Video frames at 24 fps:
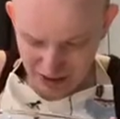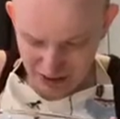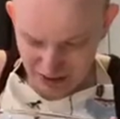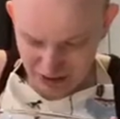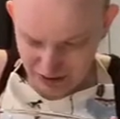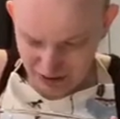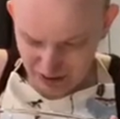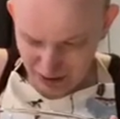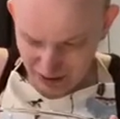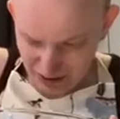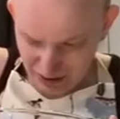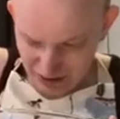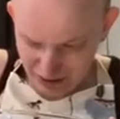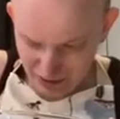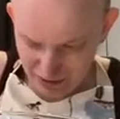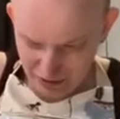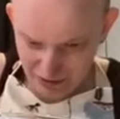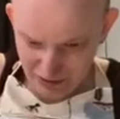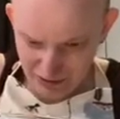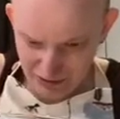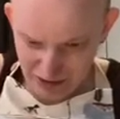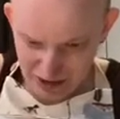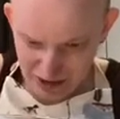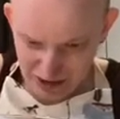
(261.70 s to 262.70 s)
so that it's
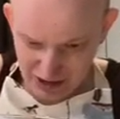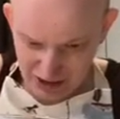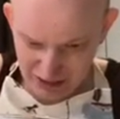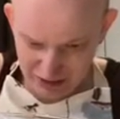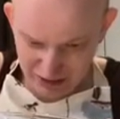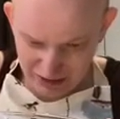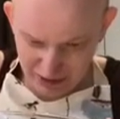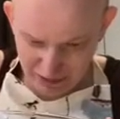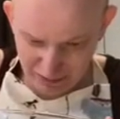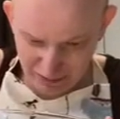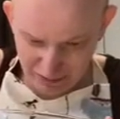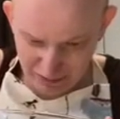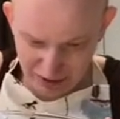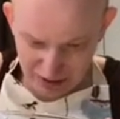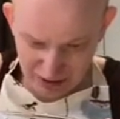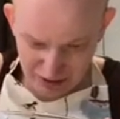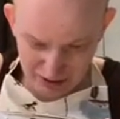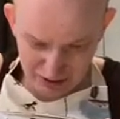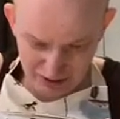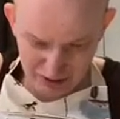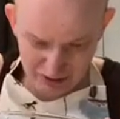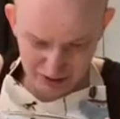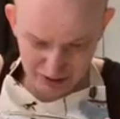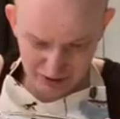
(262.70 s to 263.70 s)
all nice and
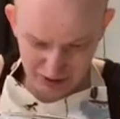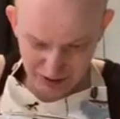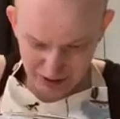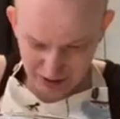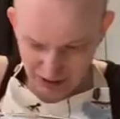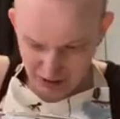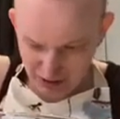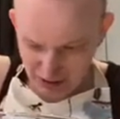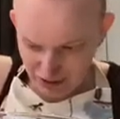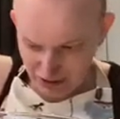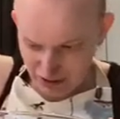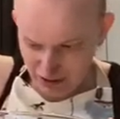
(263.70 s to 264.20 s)
mixed and